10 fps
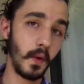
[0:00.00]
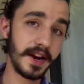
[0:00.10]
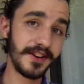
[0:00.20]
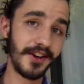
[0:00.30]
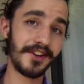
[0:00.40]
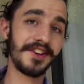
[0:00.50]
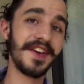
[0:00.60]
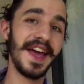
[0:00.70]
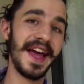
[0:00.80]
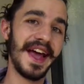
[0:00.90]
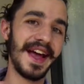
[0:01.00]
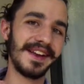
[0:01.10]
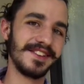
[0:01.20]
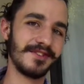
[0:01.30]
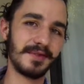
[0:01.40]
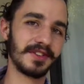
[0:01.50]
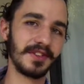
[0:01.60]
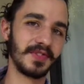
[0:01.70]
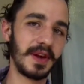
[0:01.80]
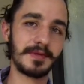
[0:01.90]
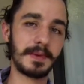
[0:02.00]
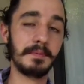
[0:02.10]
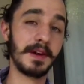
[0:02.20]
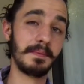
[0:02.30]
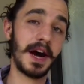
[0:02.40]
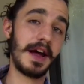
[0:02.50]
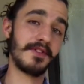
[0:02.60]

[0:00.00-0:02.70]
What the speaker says: White Girl and your mother's famous pumpkin pie.